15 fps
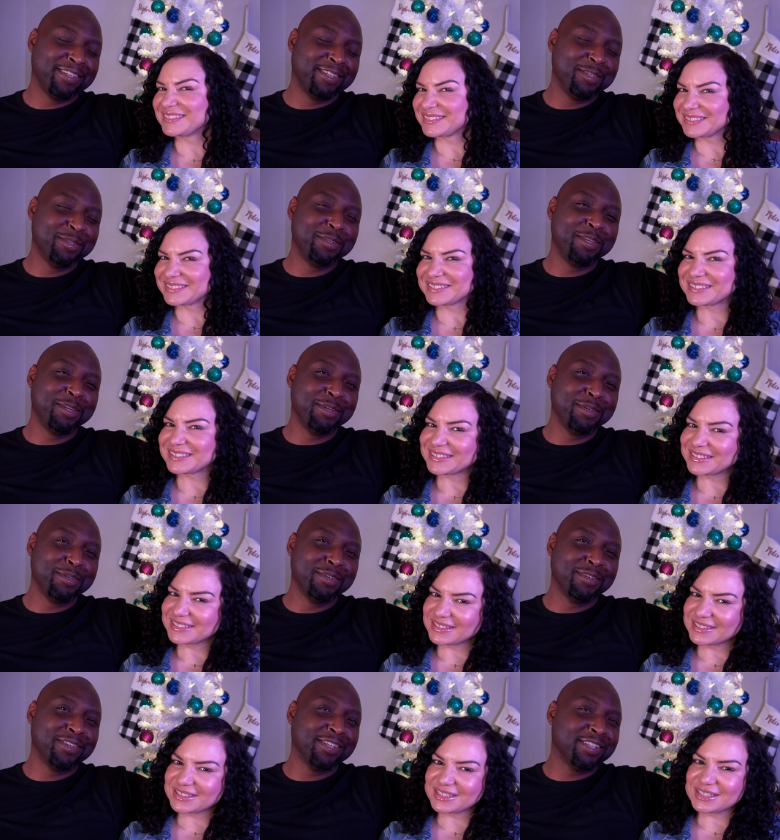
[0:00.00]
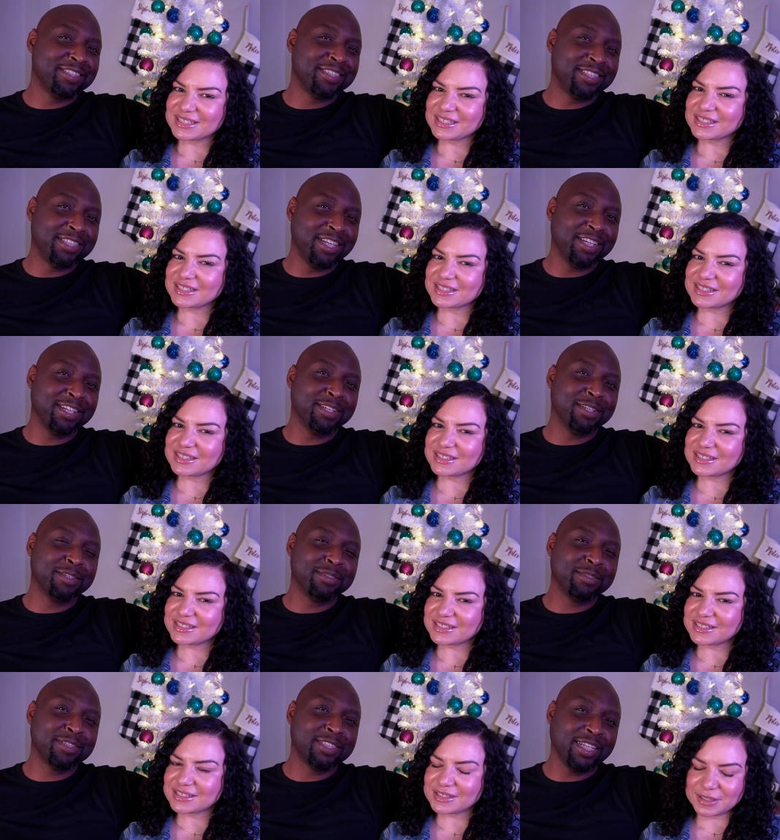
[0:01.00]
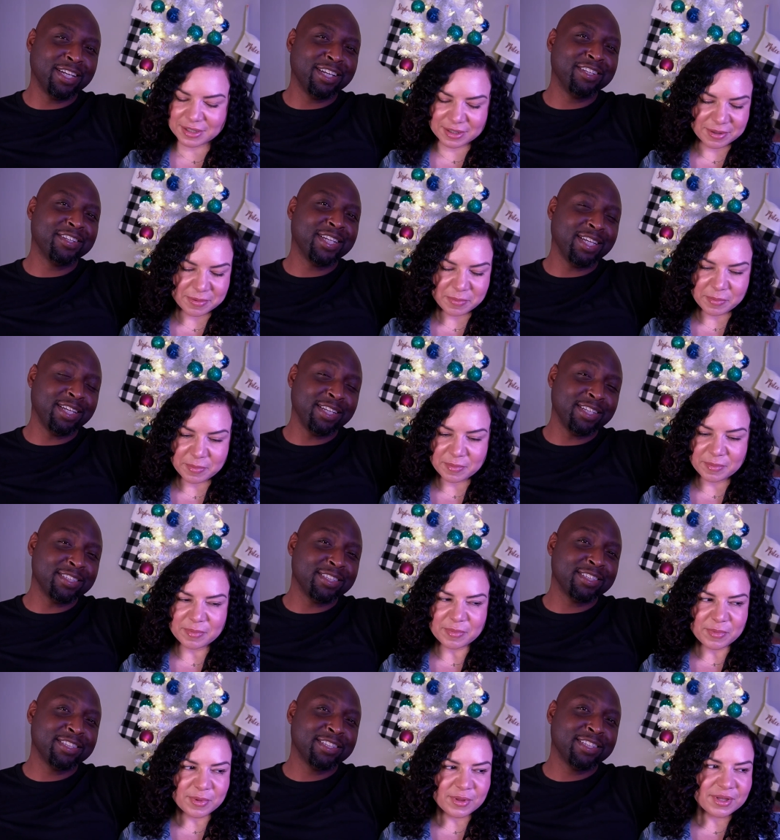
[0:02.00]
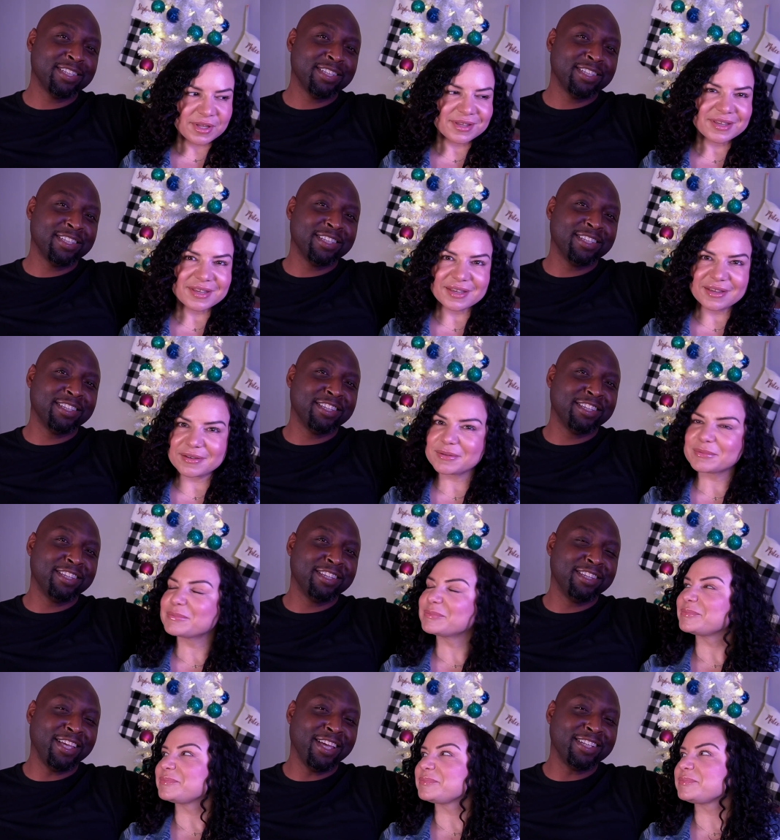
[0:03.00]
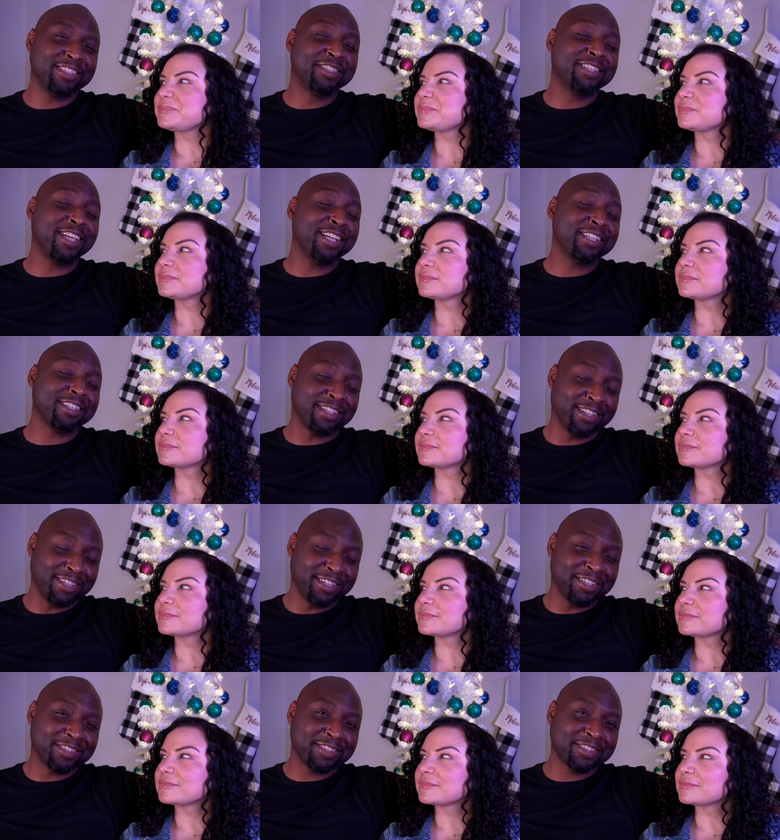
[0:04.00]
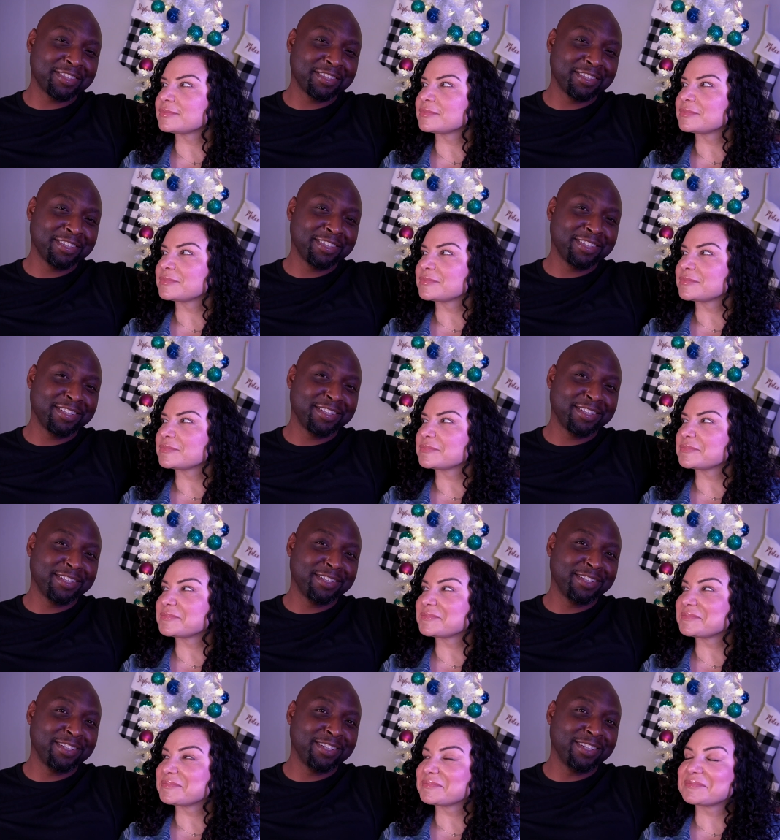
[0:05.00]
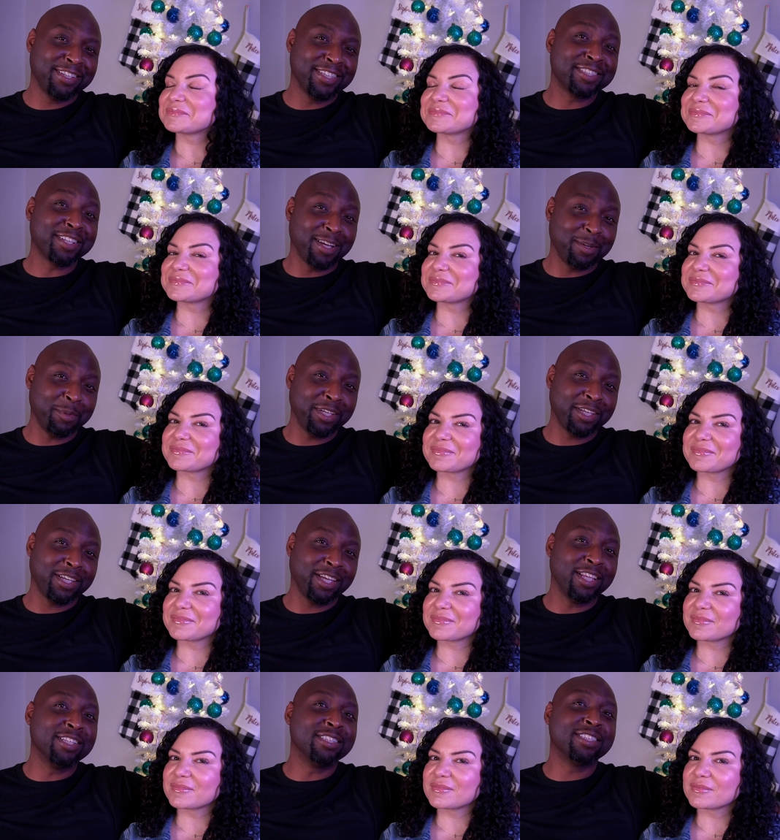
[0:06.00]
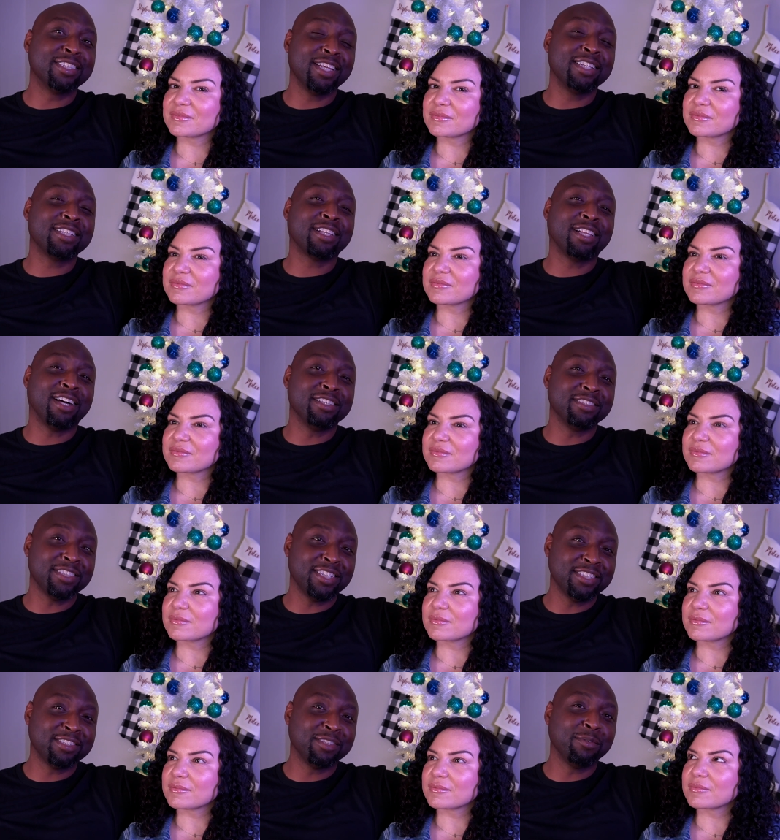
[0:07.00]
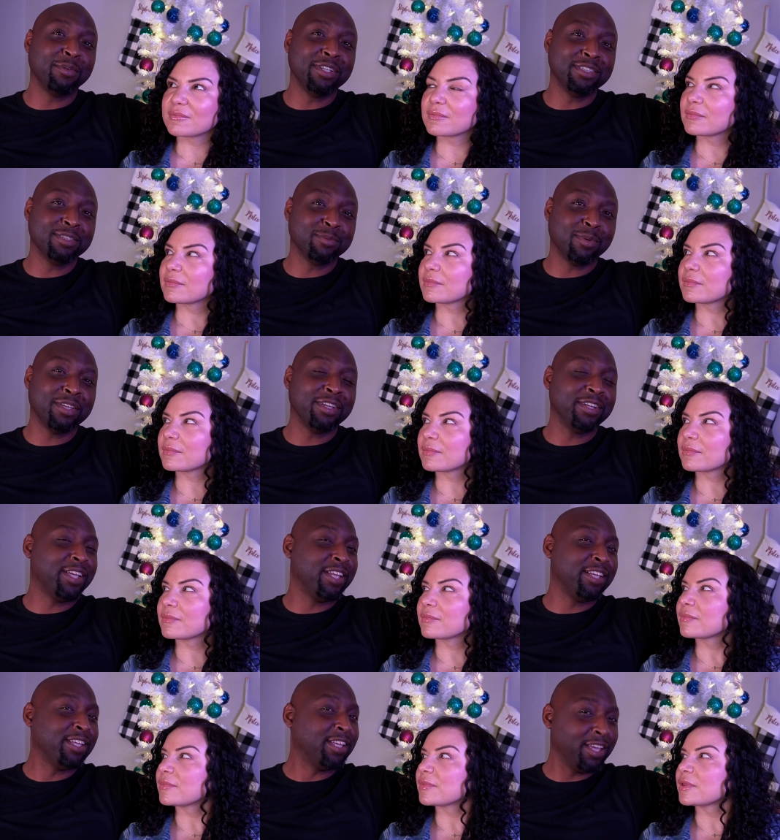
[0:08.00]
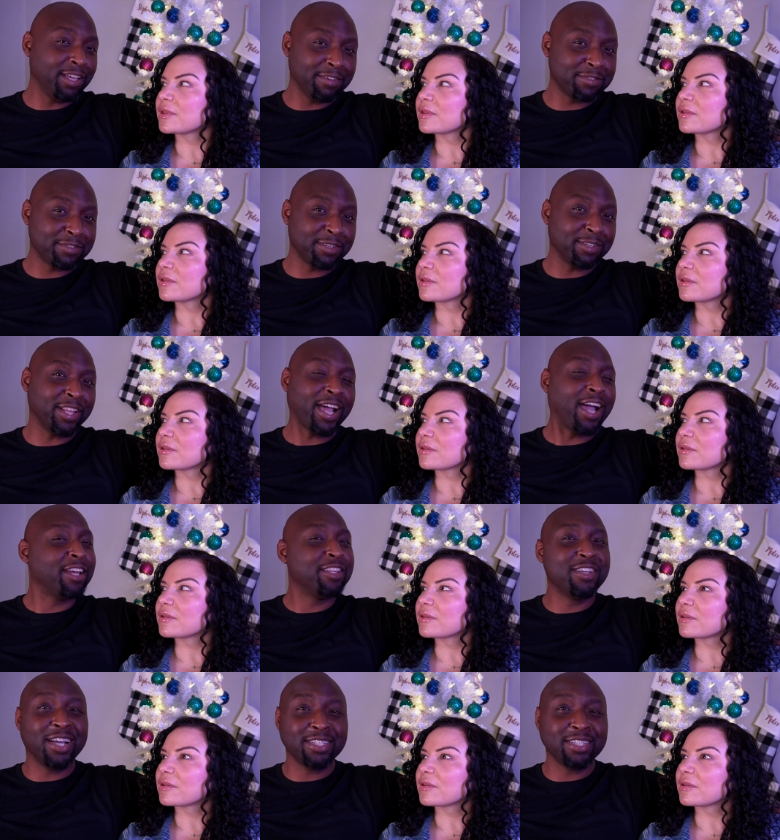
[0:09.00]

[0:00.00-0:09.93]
Speaker 1: do you still tell your kids that Santa Claus is coming and Santa Claus is the reason why they're getting gifts? Or like how do you